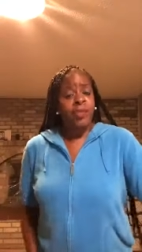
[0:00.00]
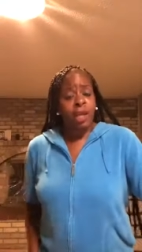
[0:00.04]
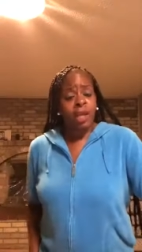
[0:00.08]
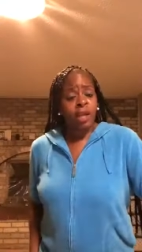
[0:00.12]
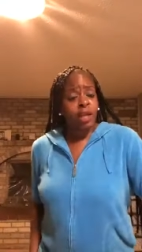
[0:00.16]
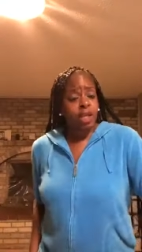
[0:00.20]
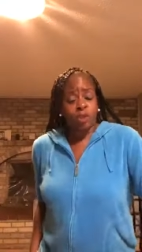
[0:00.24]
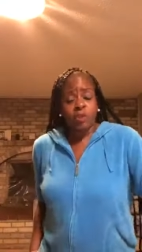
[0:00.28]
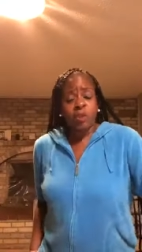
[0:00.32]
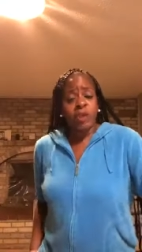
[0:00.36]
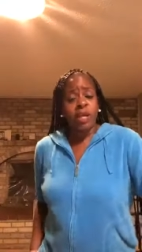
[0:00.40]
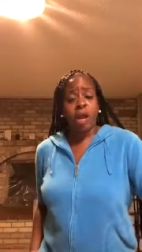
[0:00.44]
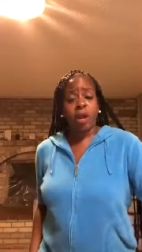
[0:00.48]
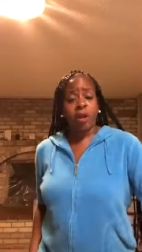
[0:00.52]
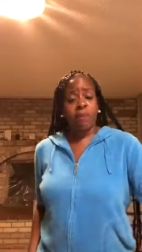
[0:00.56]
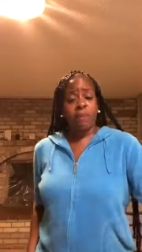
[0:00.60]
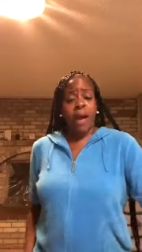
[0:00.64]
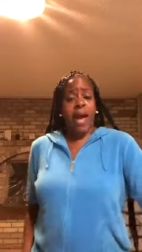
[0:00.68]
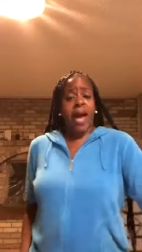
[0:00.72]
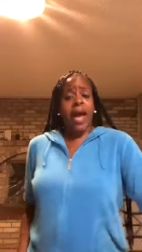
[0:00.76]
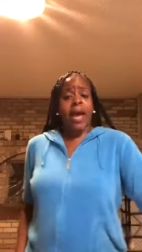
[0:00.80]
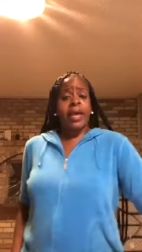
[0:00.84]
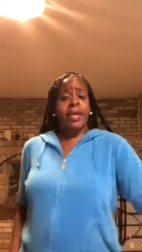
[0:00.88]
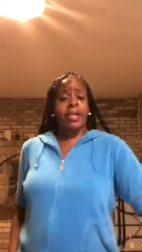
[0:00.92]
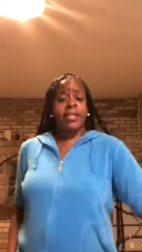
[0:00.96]
Because we know the
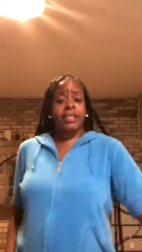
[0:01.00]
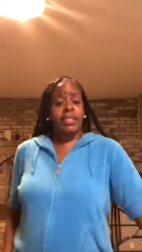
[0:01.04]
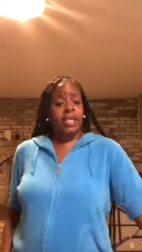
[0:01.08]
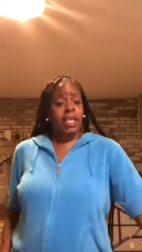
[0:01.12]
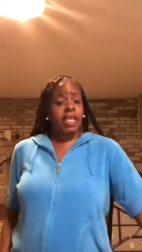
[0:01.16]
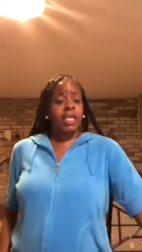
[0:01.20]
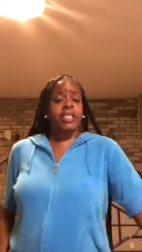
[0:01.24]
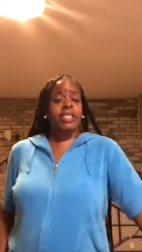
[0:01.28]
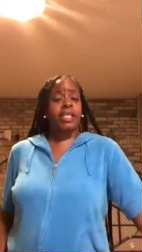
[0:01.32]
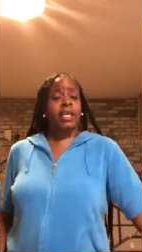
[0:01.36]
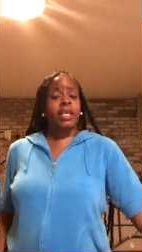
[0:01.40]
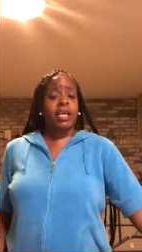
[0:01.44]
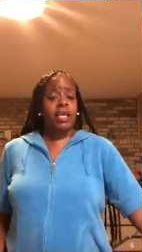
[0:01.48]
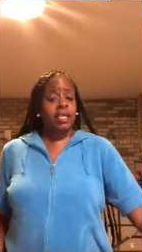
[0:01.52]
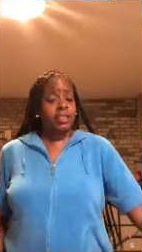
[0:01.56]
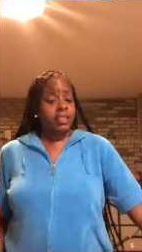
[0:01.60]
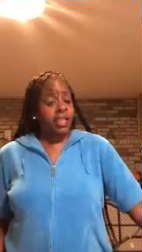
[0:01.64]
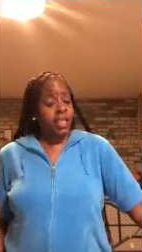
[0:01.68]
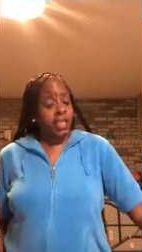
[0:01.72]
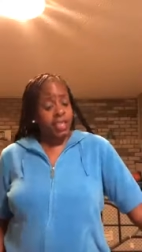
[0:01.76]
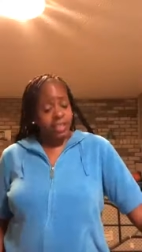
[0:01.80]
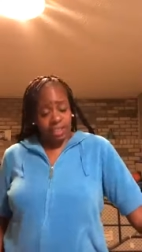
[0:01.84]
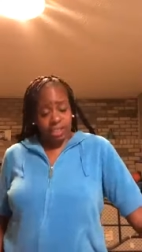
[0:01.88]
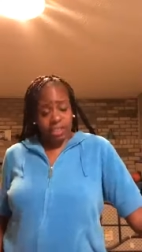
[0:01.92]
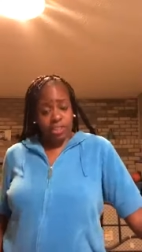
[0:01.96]
mind is a, is a, is a,
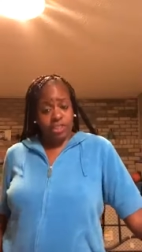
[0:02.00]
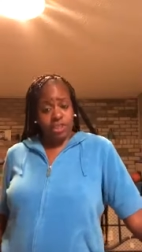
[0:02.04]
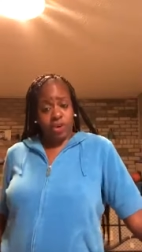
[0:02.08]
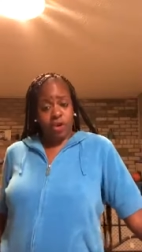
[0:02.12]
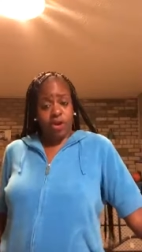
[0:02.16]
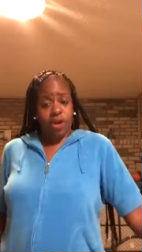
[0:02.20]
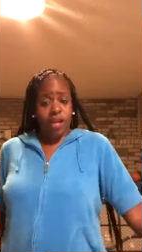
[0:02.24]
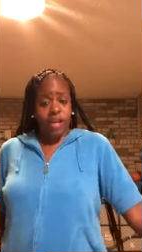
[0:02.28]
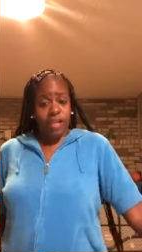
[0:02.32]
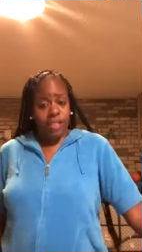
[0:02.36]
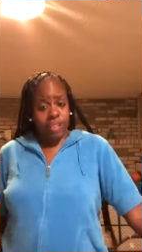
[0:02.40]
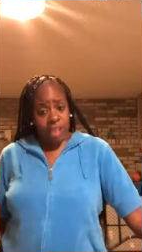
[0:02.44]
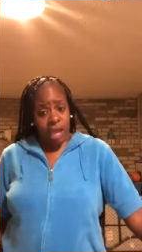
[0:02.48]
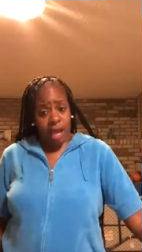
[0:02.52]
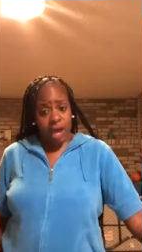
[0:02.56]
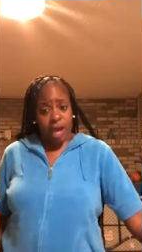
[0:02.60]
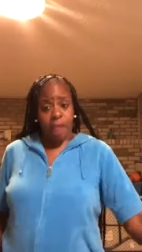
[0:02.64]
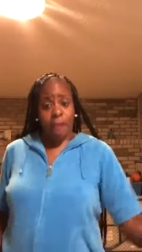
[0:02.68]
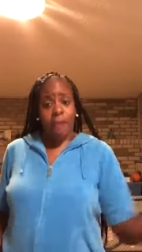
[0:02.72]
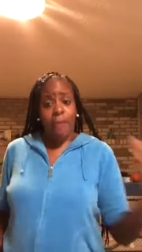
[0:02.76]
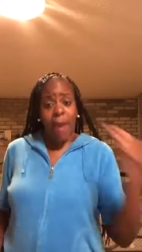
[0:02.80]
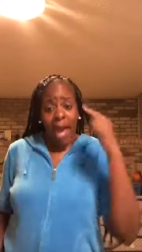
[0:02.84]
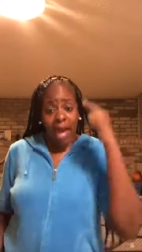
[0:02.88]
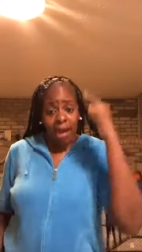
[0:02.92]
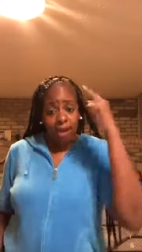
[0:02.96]
is a serious
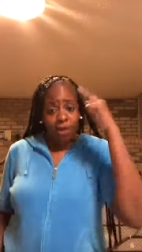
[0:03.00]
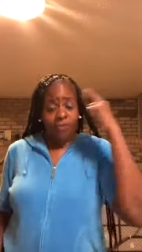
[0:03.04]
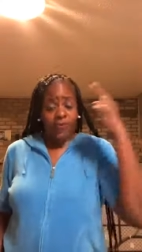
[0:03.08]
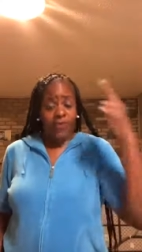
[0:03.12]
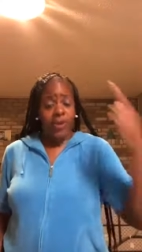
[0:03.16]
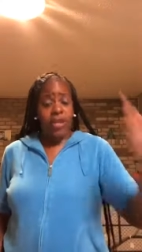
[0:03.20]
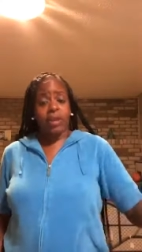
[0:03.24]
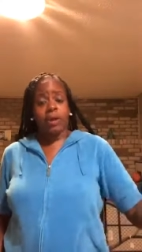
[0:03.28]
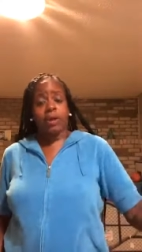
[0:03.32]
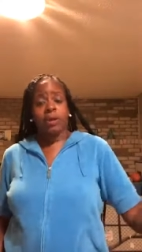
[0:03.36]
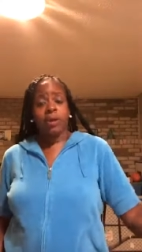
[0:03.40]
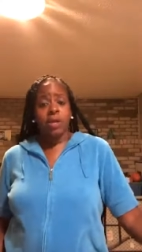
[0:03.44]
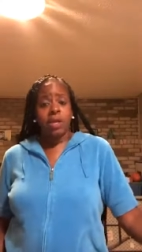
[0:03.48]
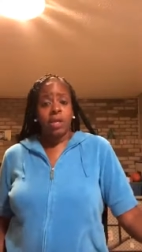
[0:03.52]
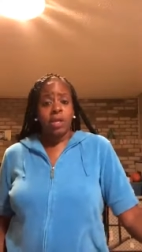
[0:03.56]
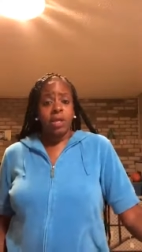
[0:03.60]
uh, battlefield.